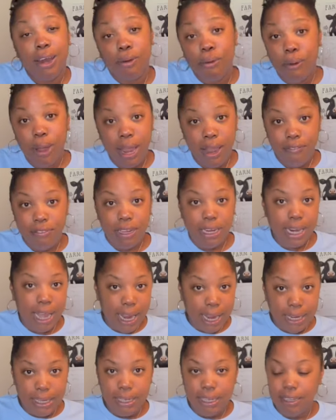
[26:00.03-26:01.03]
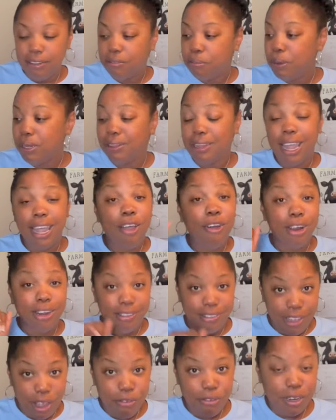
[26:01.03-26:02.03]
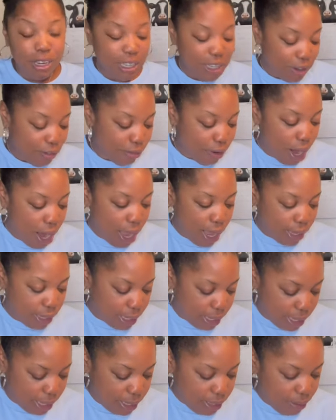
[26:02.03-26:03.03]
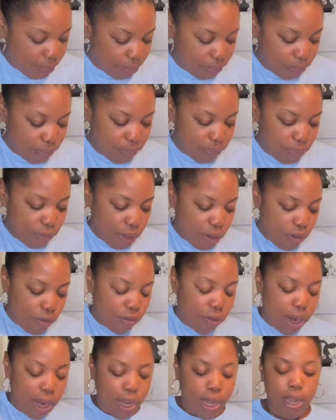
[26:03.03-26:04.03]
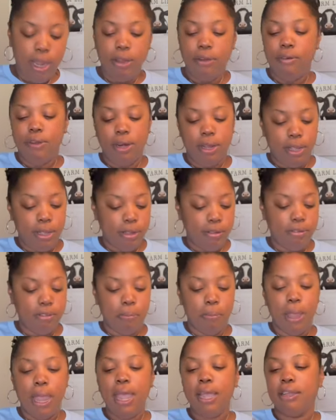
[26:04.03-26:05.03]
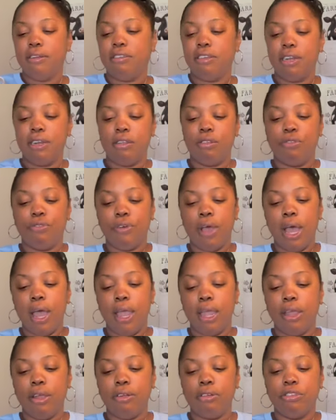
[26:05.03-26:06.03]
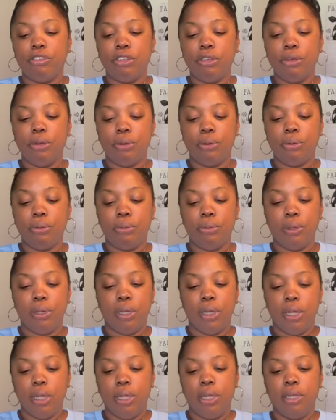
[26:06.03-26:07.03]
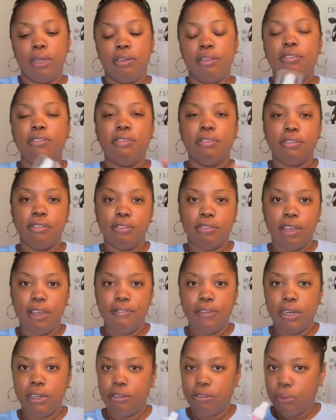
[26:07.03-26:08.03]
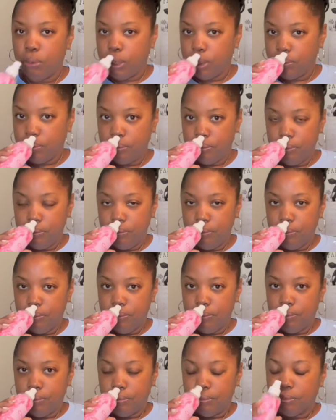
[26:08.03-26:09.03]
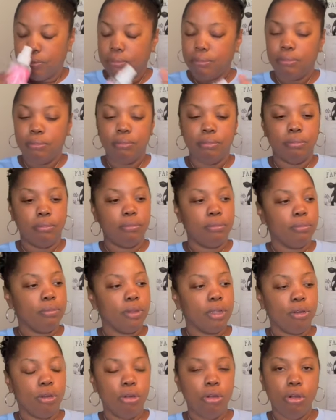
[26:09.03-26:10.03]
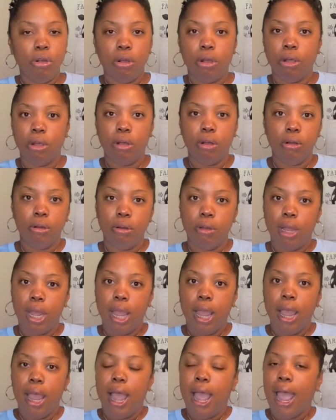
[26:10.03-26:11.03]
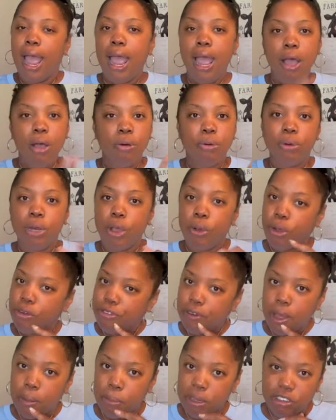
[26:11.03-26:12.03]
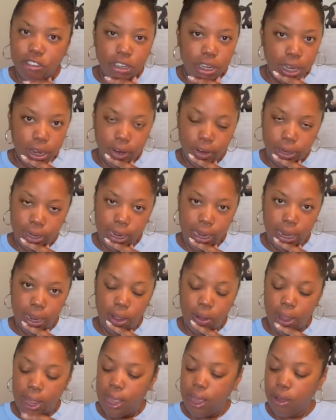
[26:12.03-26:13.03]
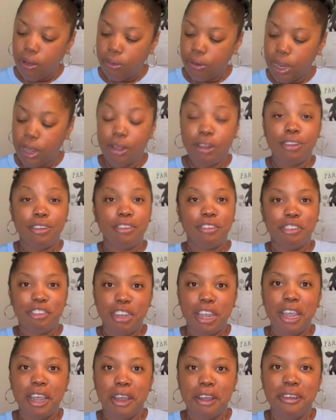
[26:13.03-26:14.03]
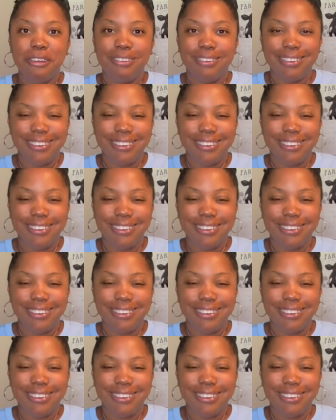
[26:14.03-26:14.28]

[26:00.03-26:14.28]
don't have the 90s, but they are definitely rocking. Right, here it is. The packaging is fire too. This is the 70s one. Girl, I don't know if I'm a share now. I don't know. Share.